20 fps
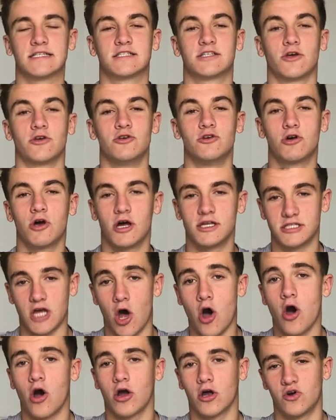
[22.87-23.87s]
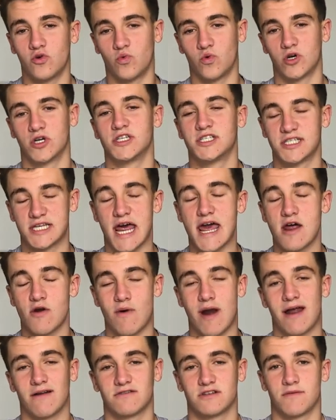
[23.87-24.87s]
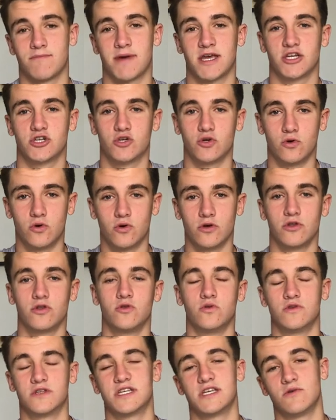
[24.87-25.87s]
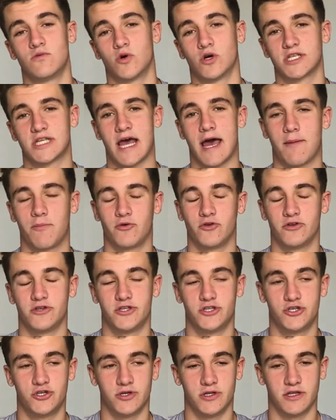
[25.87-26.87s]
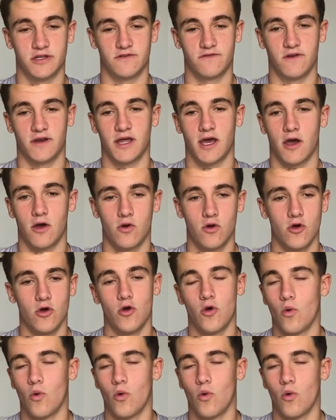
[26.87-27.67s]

So you guys are going to want to stay around to make sure you see what's happened during this video,